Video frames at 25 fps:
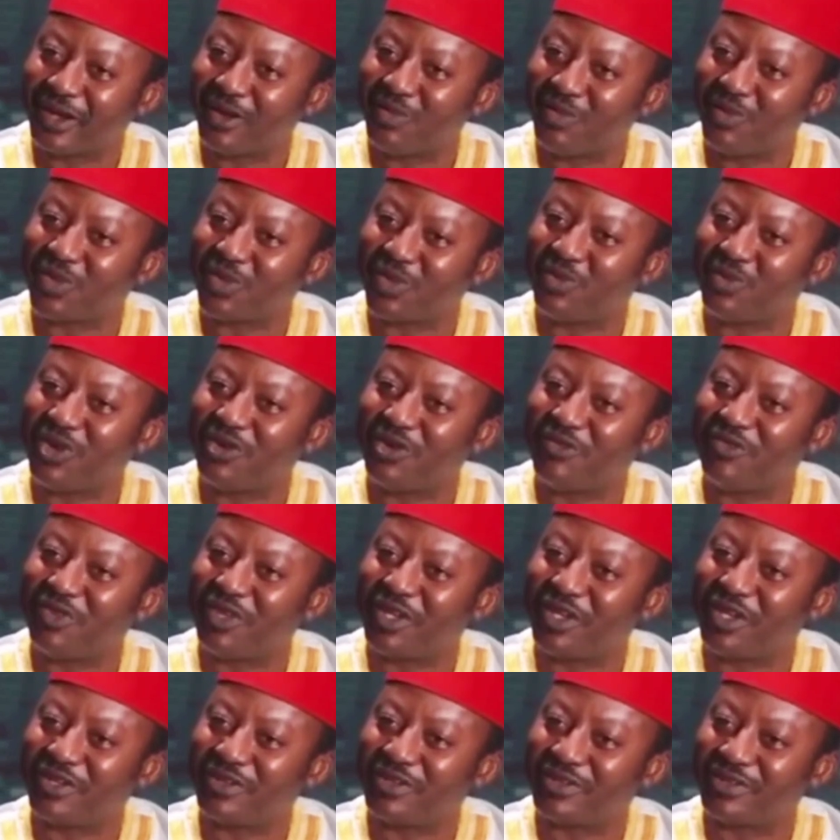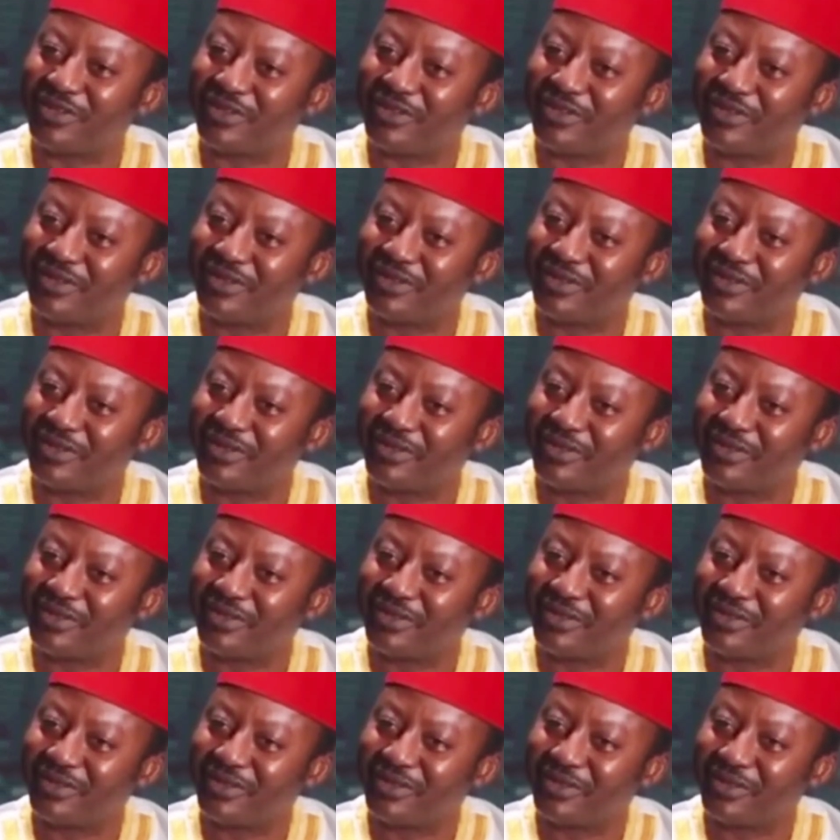How much more evidence
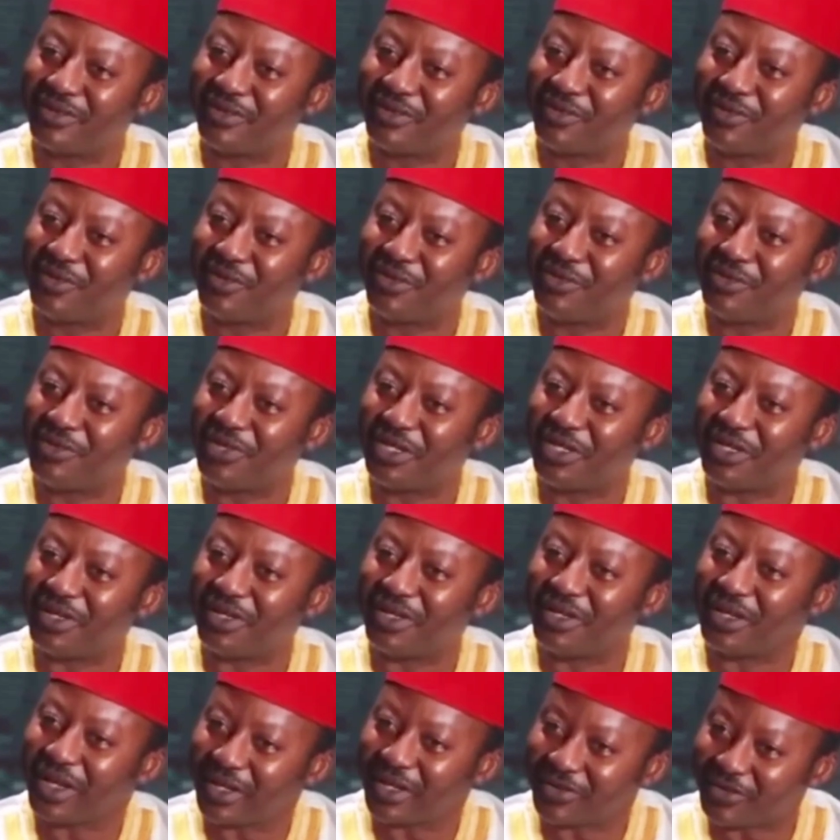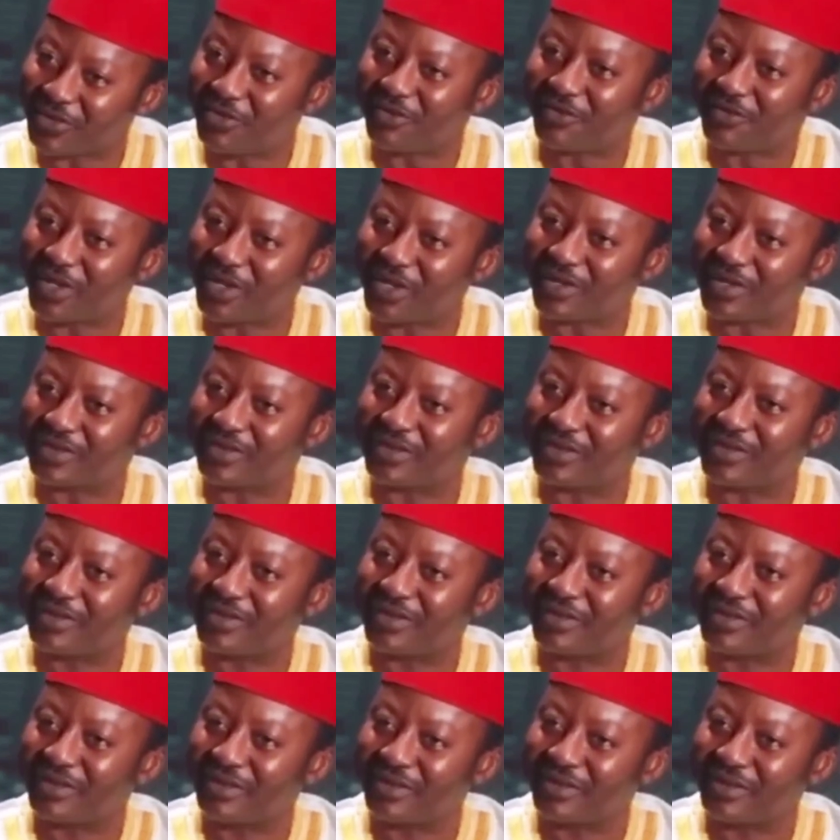do you need? He has confessed
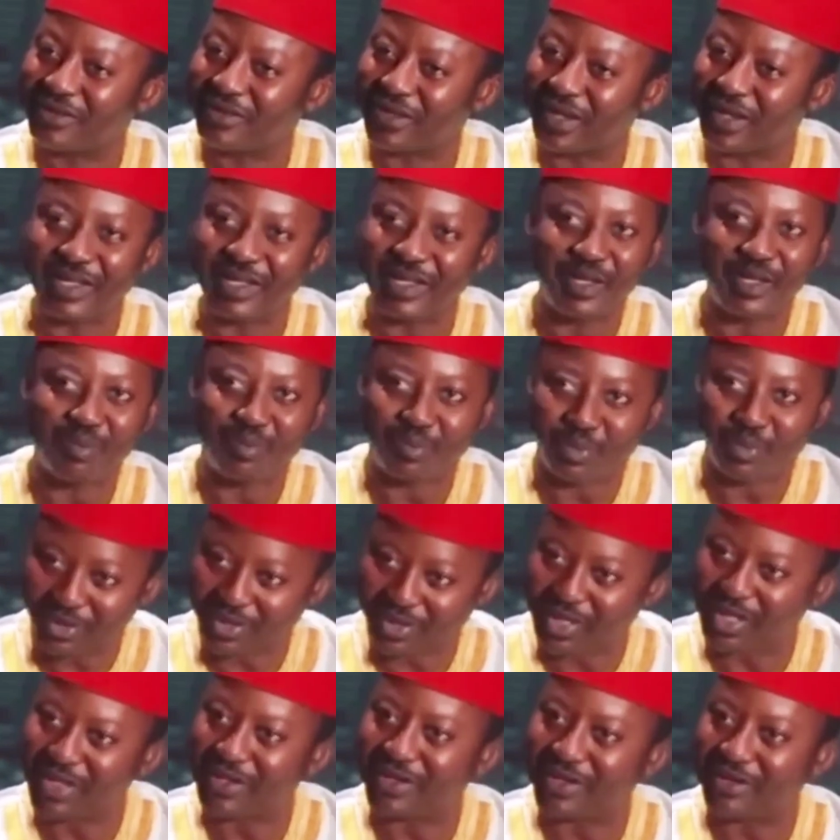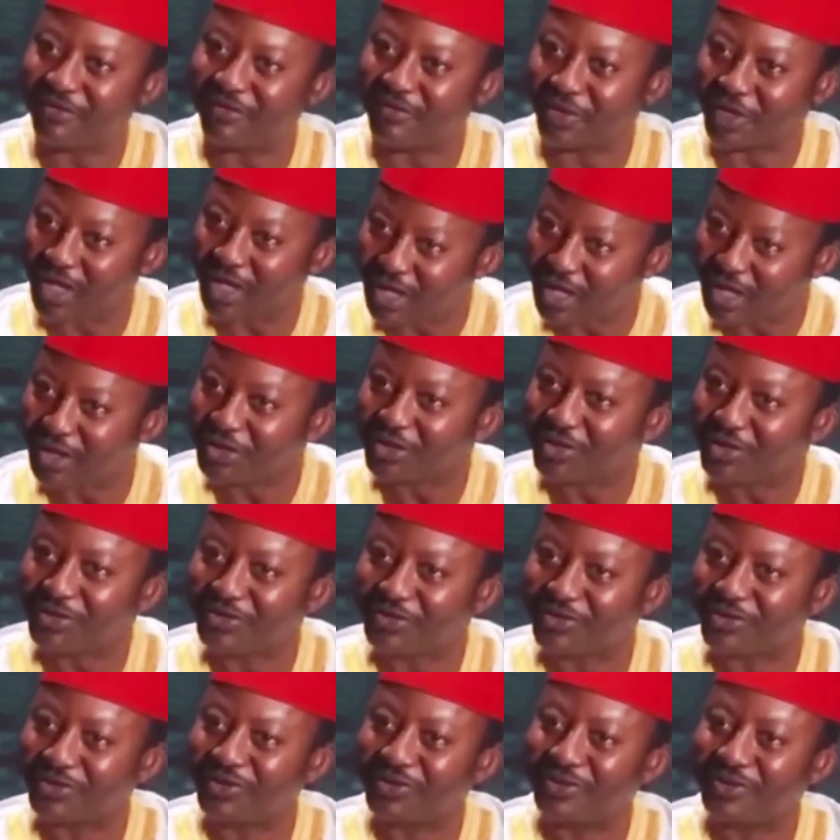that they imported them for the
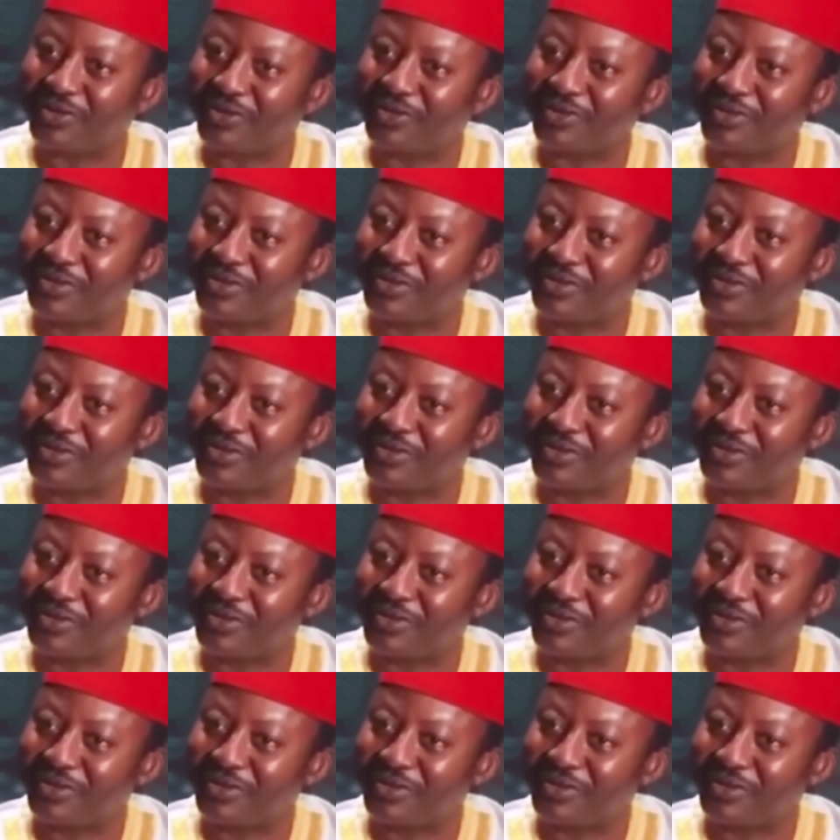elections.